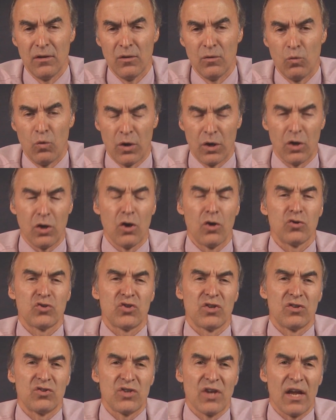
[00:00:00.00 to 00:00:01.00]
One of Coke's
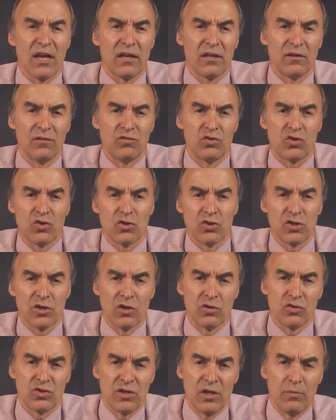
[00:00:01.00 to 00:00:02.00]
executives, Sergio
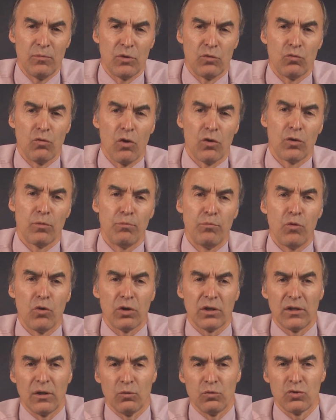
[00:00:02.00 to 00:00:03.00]
Zeman, wrote a
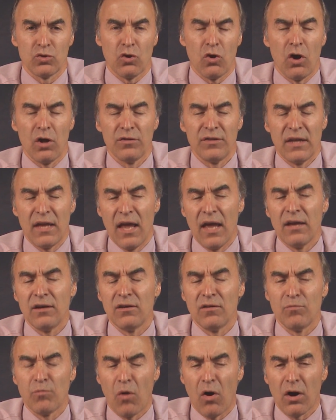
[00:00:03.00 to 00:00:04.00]
book that was called The End
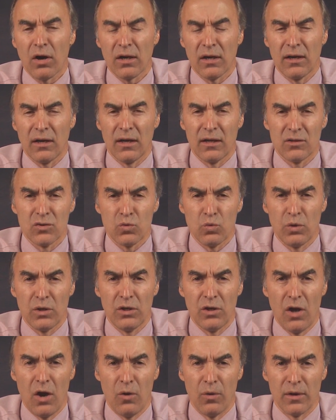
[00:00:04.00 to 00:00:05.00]
of Marketing as We
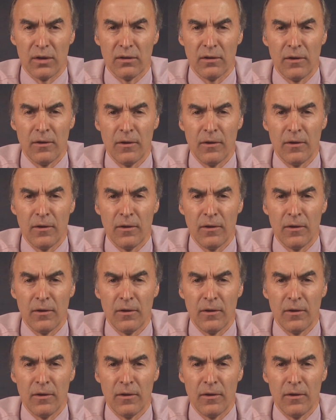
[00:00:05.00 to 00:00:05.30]
Know It.